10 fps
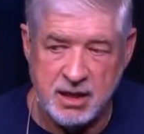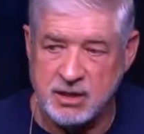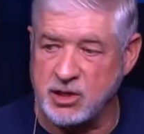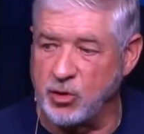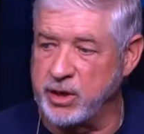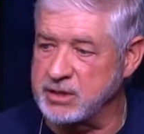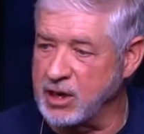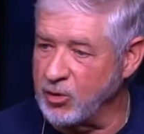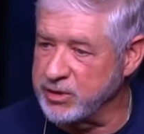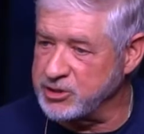so his
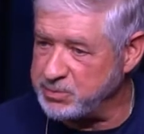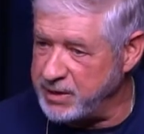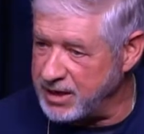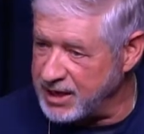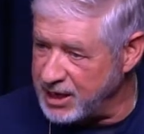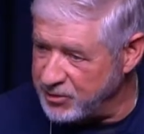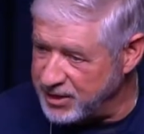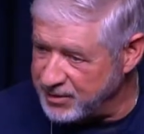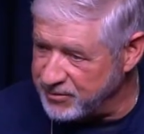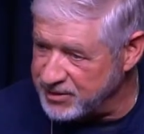Holy Spirit gave you an
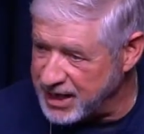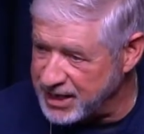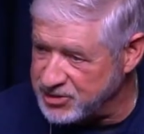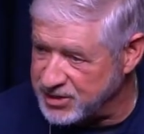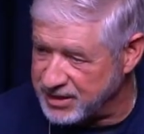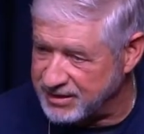invitation.